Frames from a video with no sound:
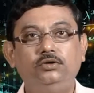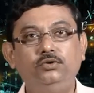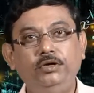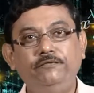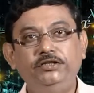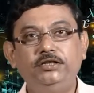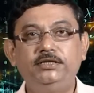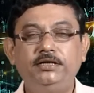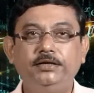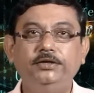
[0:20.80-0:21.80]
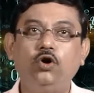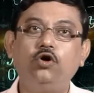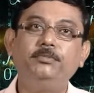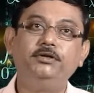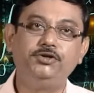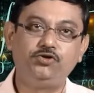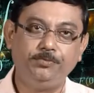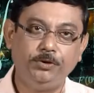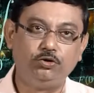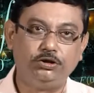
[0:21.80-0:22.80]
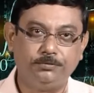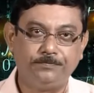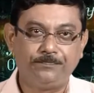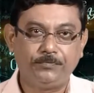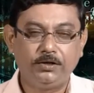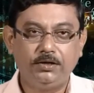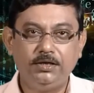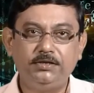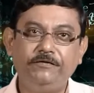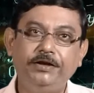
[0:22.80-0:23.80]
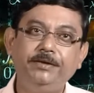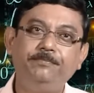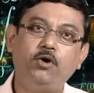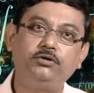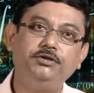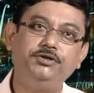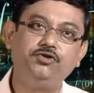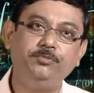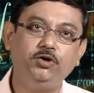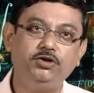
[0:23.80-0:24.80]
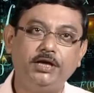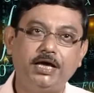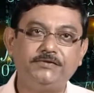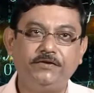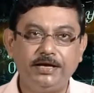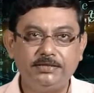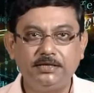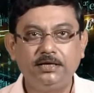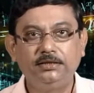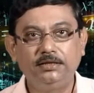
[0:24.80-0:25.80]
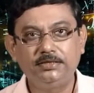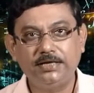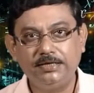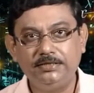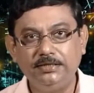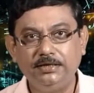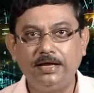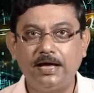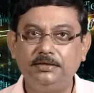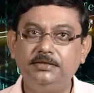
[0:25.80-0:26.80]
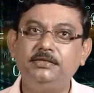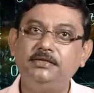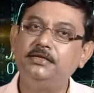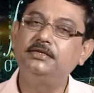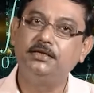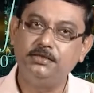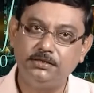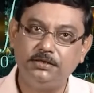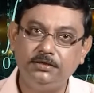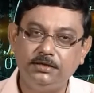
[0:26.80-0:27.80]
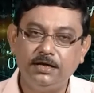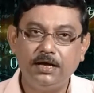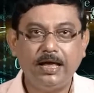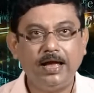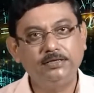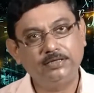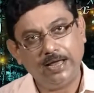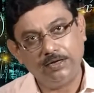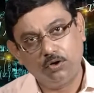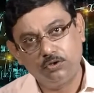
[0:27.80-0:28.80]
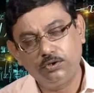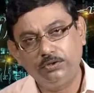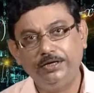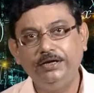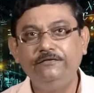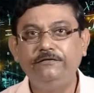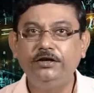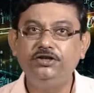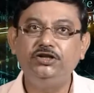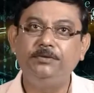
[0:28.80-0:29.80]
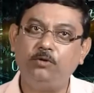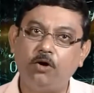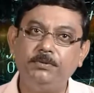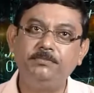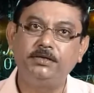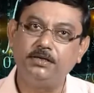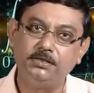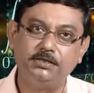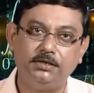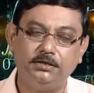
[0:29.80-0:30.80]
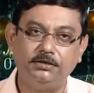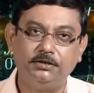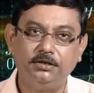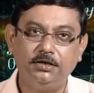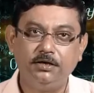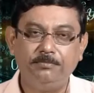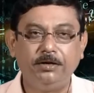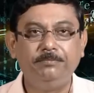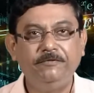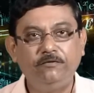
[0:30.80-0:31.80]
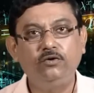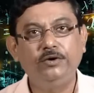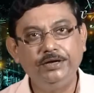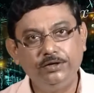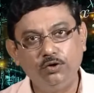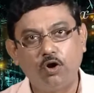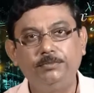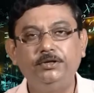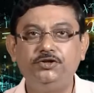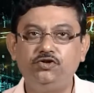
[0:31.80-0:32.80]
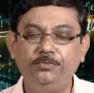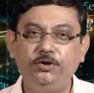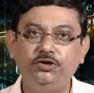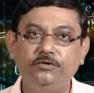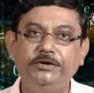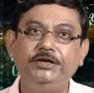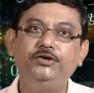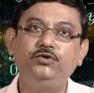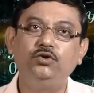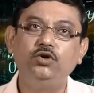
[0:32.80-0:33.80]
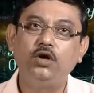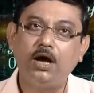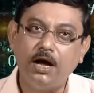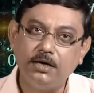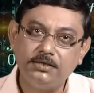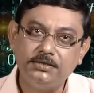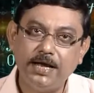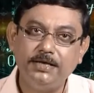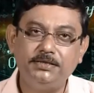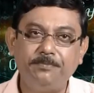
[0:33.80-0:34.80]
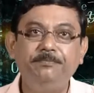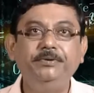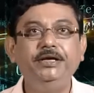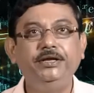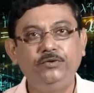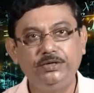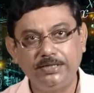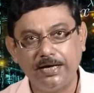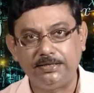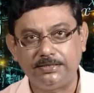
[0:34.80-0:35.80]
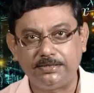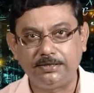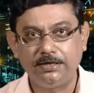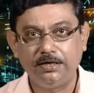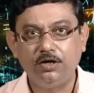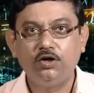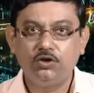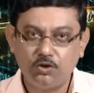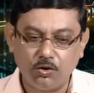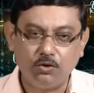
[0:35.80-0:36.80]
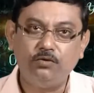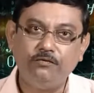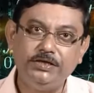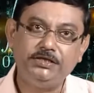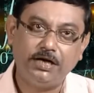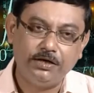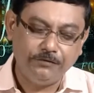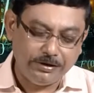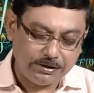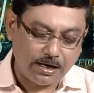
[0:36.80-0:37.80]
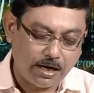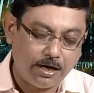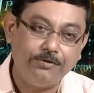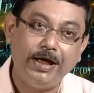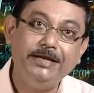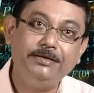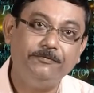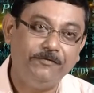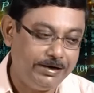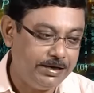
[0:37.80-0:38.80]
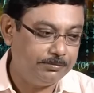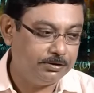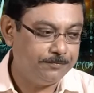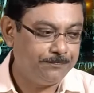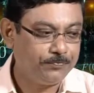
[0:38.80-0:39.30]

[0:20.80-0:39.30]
Today we shall study normal distribution. It's a very important distribution as far as the statistical analysis is concerned and also the inferential problems are concerned. But before going into normal distribution, we need to understand some prerequisites. So we start with a random variable.